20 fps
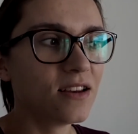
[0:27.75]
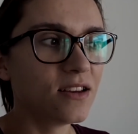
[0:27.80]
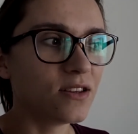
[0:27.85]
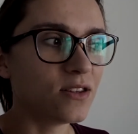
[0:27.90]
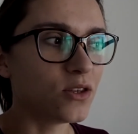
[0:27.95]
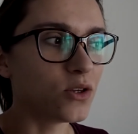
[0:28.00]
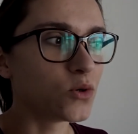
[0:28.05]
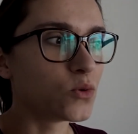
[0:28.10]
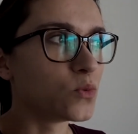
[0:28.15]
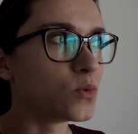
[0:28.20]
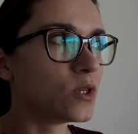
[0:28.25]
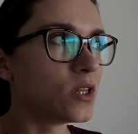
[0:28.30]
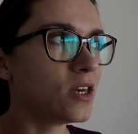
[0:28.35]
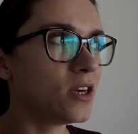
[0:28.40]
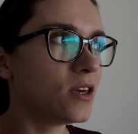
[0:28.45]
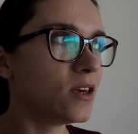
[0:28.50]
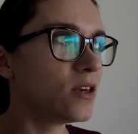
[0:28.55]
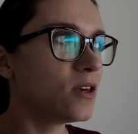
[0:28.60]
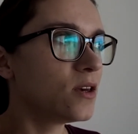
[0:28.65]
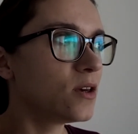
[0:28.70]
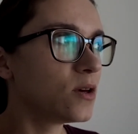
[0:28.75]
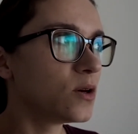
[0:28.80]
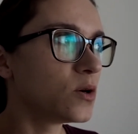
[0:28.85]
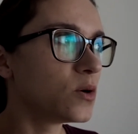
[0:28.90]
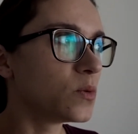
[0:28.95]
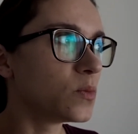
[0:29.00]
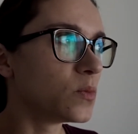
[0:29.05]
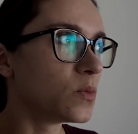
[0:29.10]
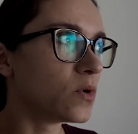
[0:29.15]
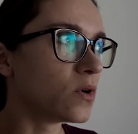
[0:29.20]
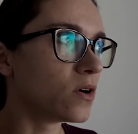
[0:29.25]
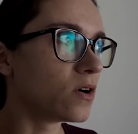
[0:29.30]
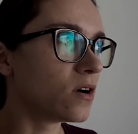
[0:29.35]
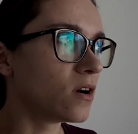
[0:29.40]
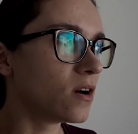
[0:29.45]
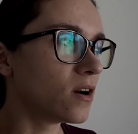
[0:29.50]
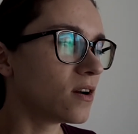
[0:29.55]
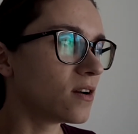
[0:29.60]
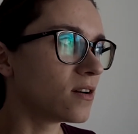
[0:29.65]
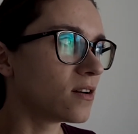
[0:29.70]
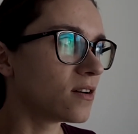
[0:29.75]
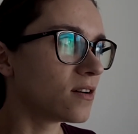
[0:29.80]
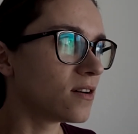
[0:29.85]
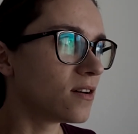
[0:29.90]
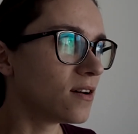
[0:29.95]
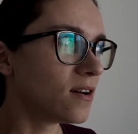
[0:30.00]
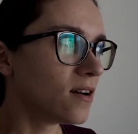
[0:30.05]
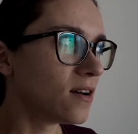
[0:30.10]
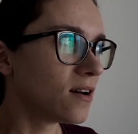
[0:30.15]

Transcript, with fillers: newly born